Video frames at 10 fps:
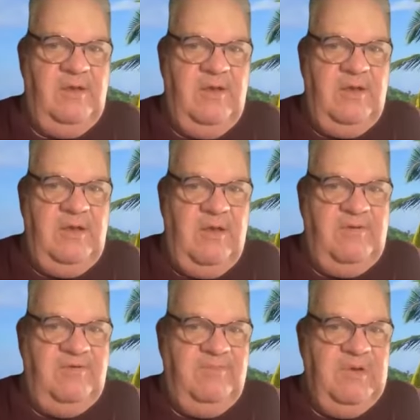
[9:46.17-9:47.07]
Like the
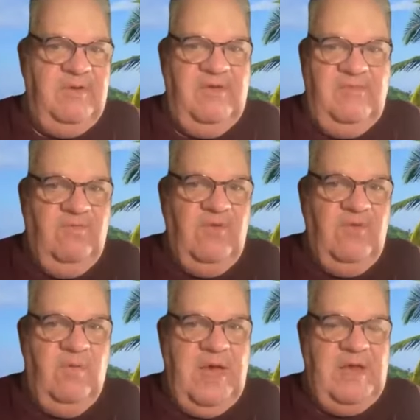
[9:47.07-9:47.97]
Holy Spirit doesn't
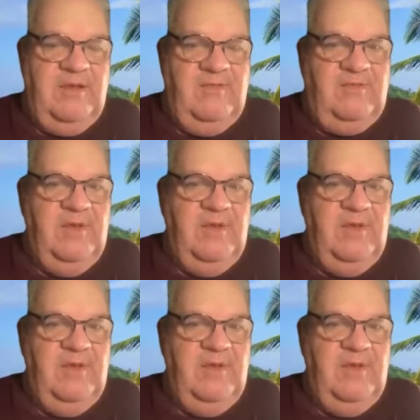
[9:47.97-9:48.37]
run away. This